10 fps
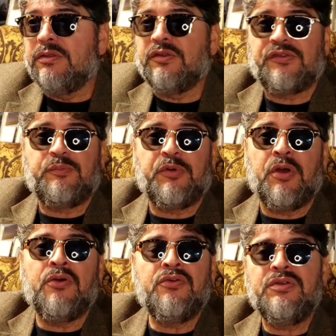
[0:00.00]
This
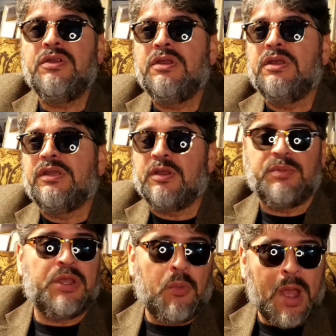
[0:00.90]
bone
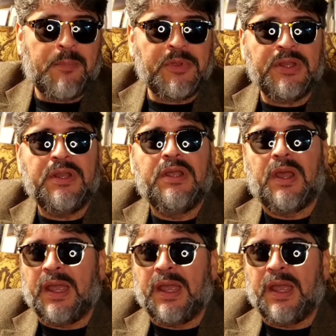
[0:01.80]
can be a weapon.